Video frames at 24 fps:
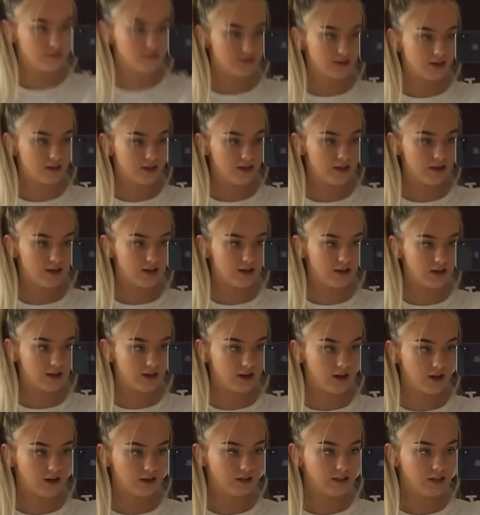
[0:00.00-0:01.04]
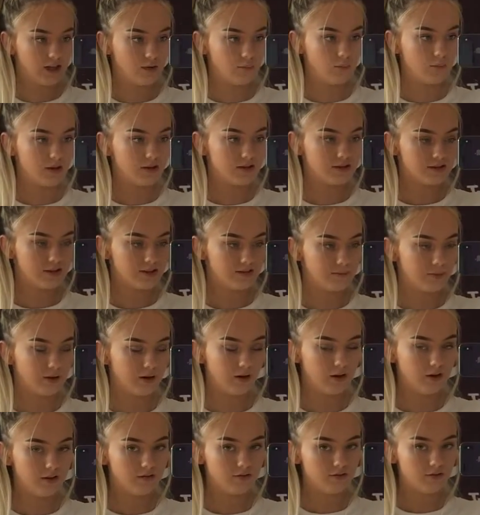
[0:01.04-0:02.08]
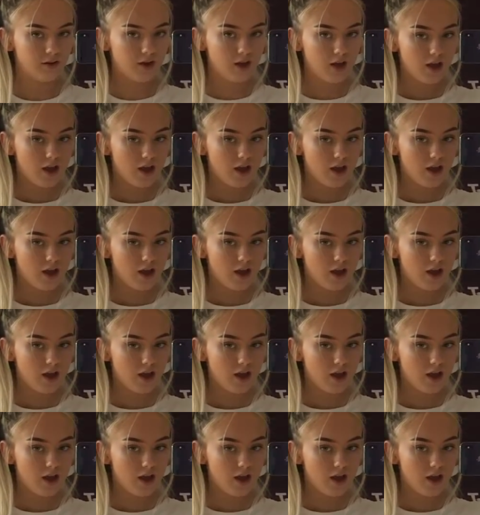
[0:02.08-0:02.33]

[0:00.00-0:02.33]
skinny and I can't gain weight to save my life.